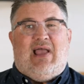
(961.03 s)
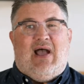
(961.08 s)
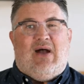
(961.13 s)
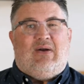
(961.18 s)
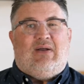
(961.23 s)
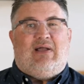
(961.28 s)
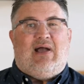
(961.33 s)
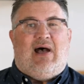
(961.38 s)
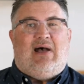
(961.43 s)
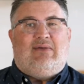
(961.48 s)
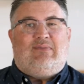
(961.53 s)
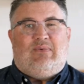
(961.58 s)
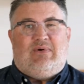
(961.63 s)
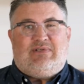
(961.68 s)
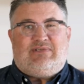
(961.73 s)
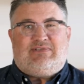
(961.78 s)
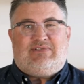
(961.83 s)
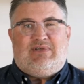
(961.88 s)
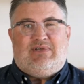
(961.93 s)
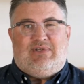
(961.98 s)
how God
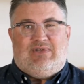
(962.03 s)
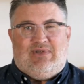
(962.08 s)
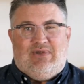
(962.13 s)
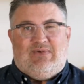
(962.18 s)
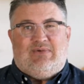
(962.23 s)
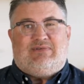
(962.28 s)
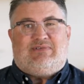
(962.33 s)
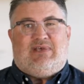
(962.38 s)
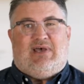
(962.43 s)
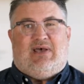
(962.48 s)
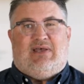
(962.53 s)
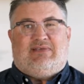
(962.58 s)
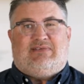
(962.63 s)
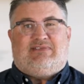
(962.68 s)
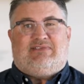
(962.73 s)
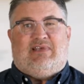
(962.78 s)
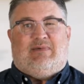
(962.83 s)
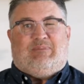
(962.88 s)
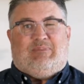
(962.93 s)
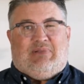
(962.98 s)
wants to use
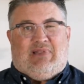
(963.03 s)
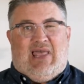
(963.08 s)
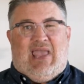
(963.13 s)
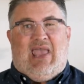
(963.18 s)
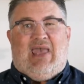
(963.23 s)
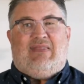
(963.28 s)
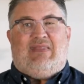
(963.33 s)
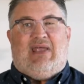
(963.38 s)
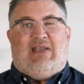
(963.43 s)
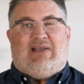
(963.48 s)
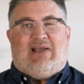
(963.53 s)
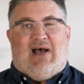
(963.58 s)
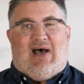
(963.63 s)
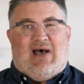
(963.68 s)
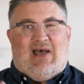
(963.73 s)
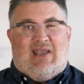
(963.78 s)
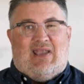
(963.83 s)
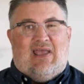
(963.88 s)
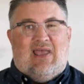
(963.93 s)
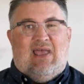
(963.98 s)
us, the plan that
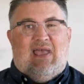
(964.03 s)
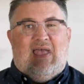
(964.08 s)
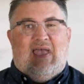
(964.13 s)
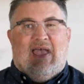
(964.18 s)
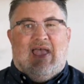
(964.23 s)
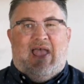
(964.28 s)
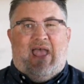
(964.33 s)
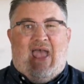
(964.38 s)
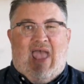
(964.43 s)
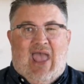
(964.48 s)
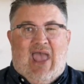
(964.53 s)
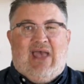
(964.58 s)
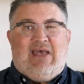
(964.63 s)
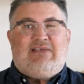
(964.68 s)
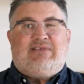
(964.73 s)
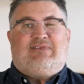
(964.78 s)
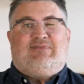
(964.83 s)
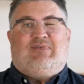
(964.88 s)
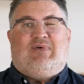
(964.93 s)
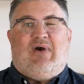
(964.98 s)
God
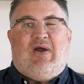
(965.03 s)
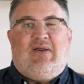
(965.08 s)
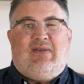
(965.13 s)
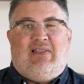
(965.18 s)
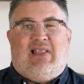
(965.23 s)
has for our